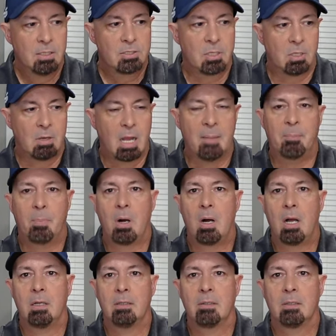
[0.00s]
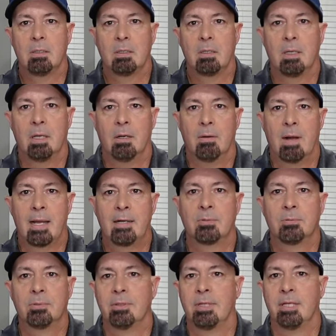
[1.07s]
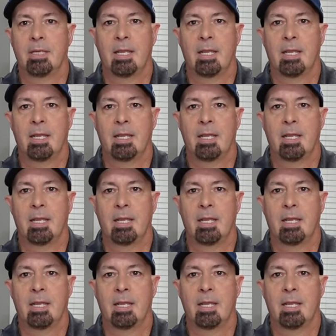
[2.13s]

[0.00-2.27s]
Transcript: So I bought, you know, I don't really